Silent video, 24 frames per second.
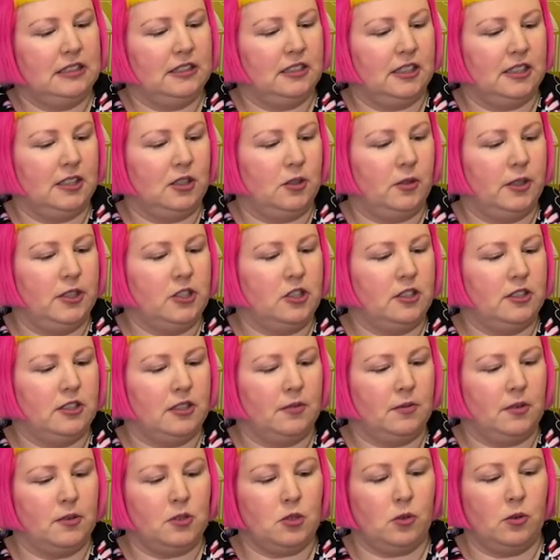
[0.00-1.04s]
I question,
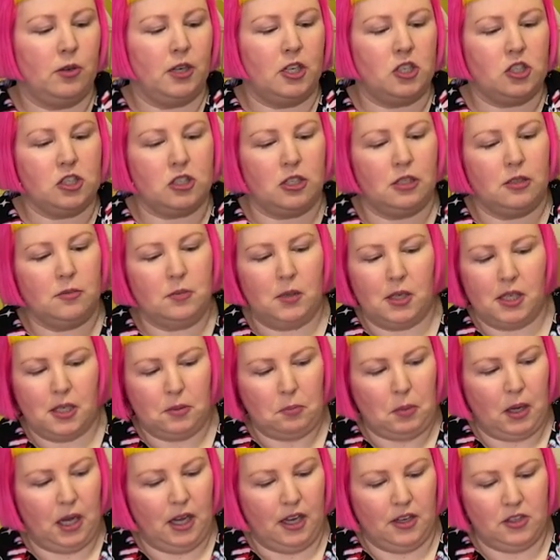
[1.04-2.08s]
sometimes question my
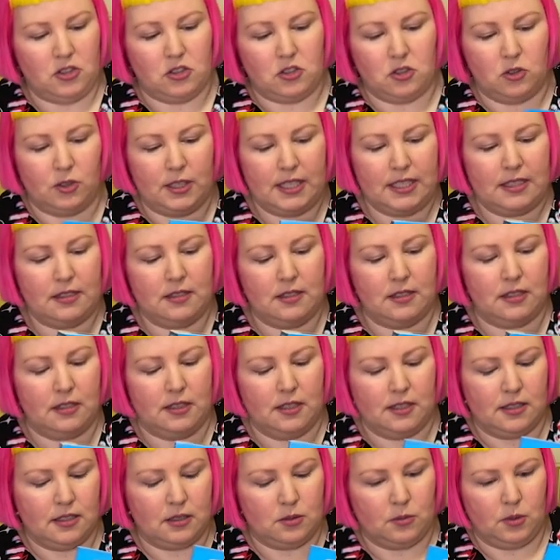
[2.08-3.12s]
past choices, and
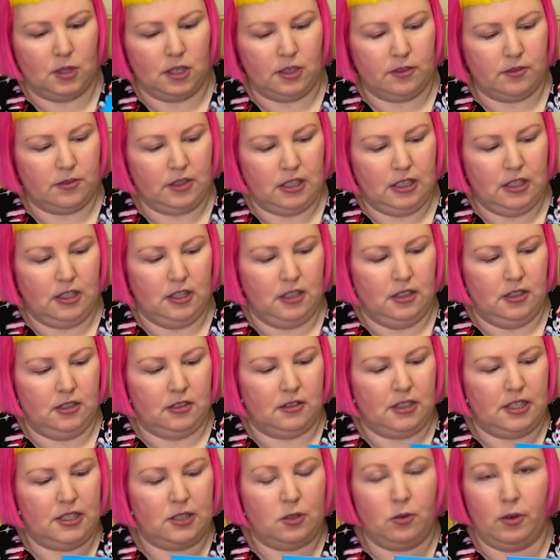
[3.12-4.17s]
this is one of
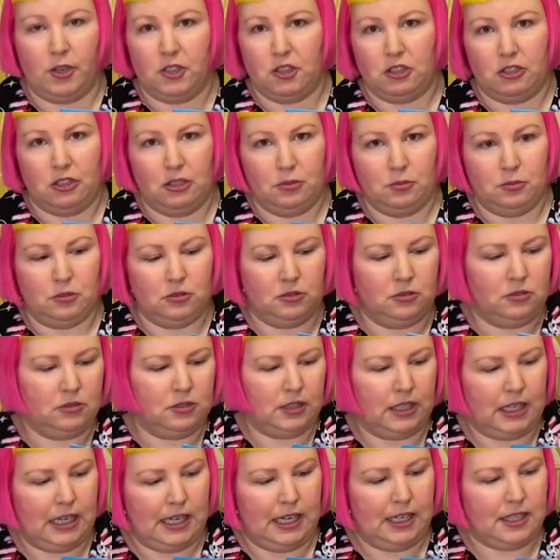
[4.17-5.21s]
these questionable
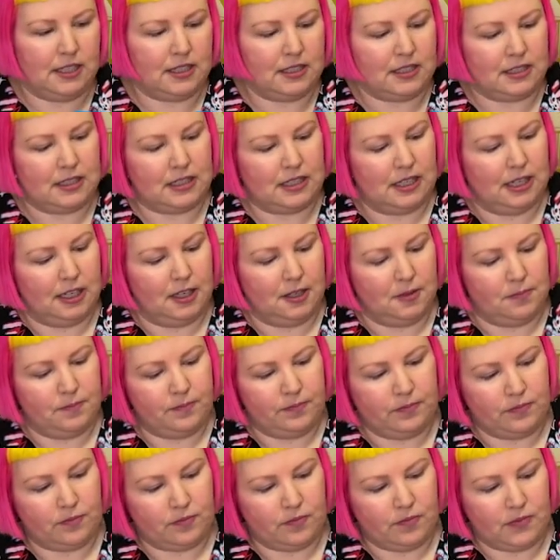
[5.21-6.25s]
acts.
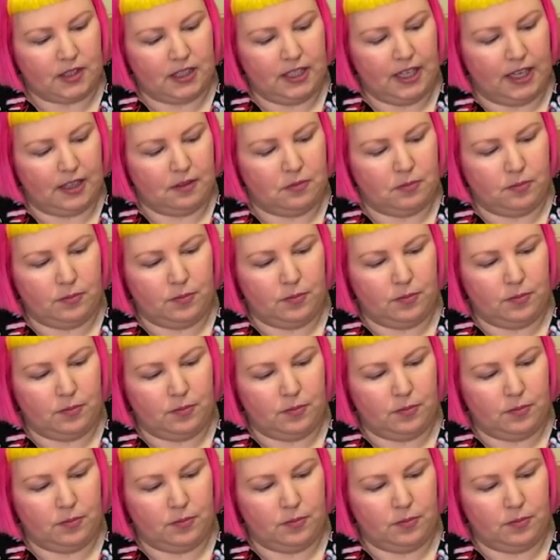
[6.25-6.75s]
Um, yeah,